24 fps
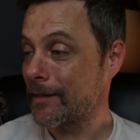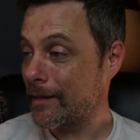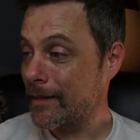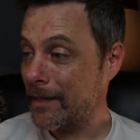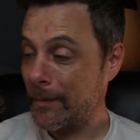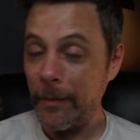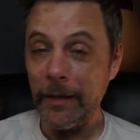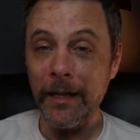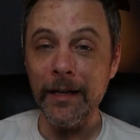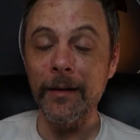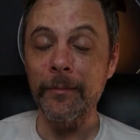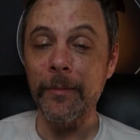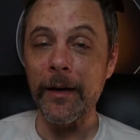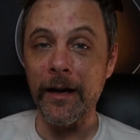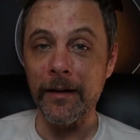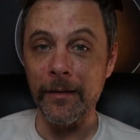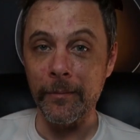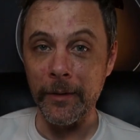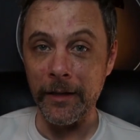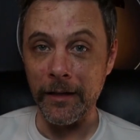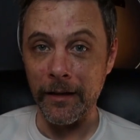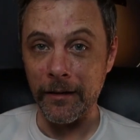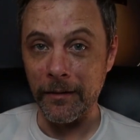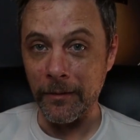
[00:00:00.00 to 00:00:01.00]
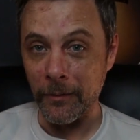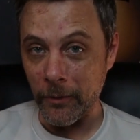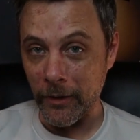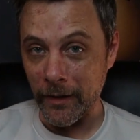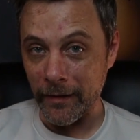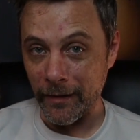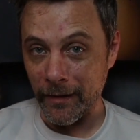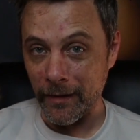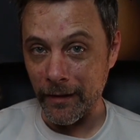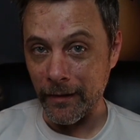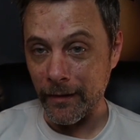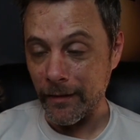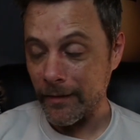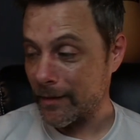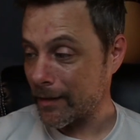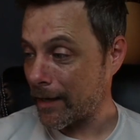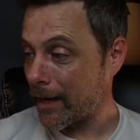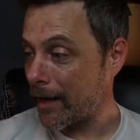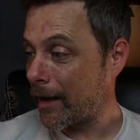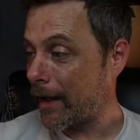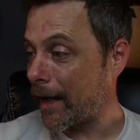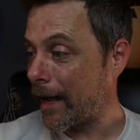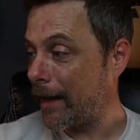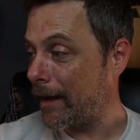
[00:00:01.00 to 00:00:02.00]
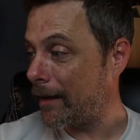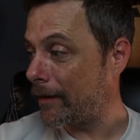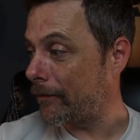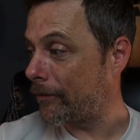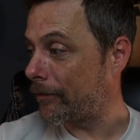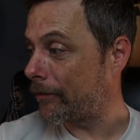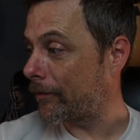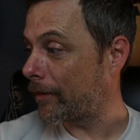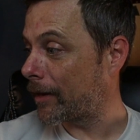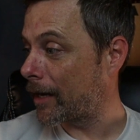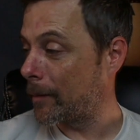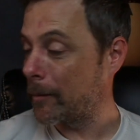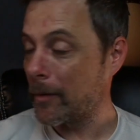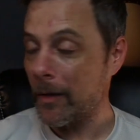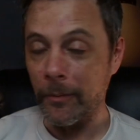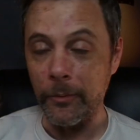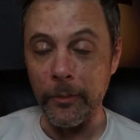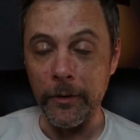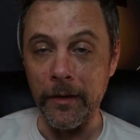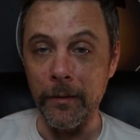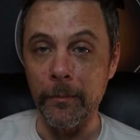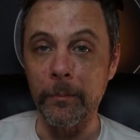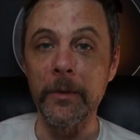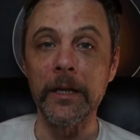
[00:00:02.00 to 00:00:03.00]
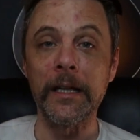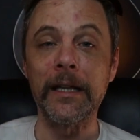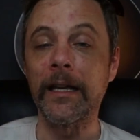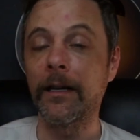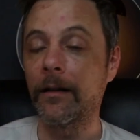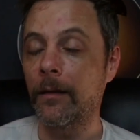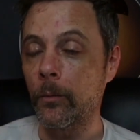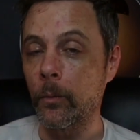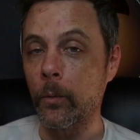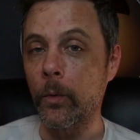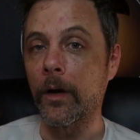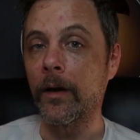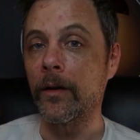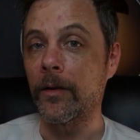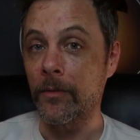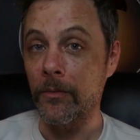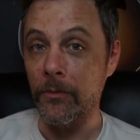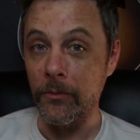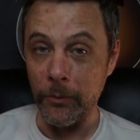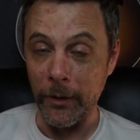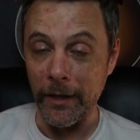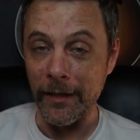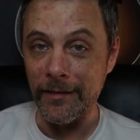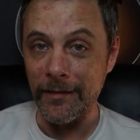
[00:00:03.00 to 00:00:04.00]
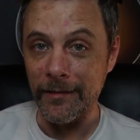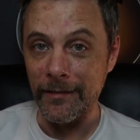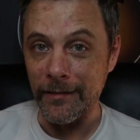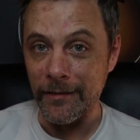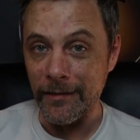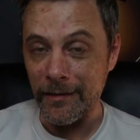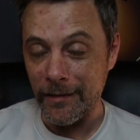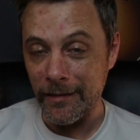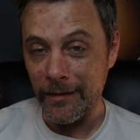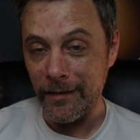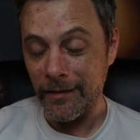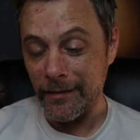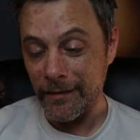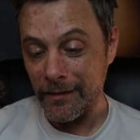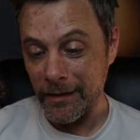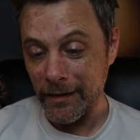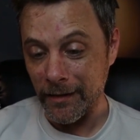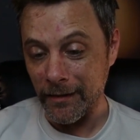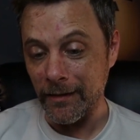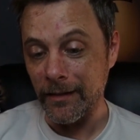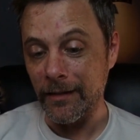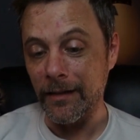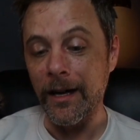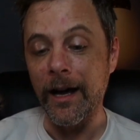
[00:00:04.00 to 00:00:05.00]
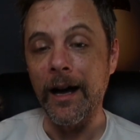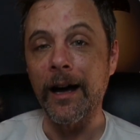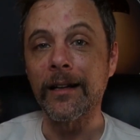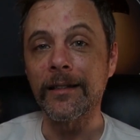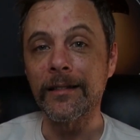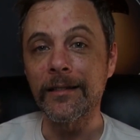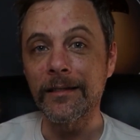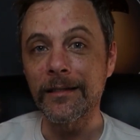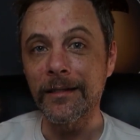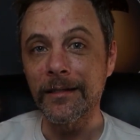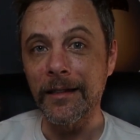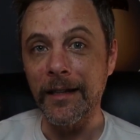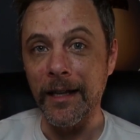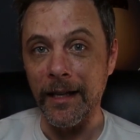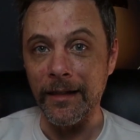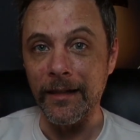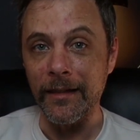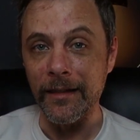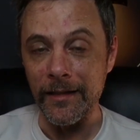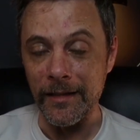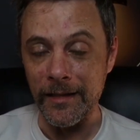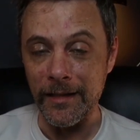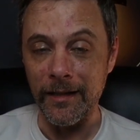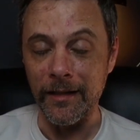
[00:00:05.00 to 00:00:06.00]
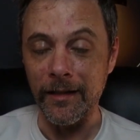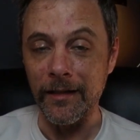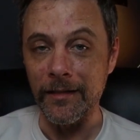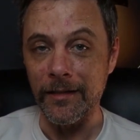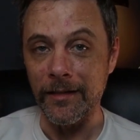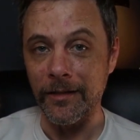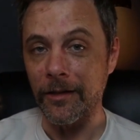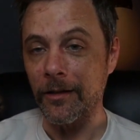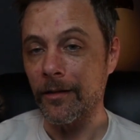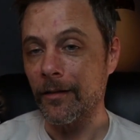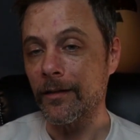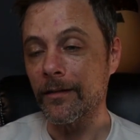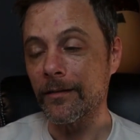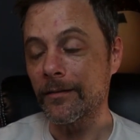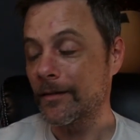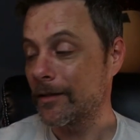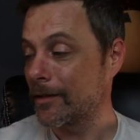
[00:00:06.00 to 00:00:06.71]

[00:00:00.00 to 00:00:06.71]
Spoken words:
And speaking about a million and one things, I have come up with a million and one reasons to not get this thing started.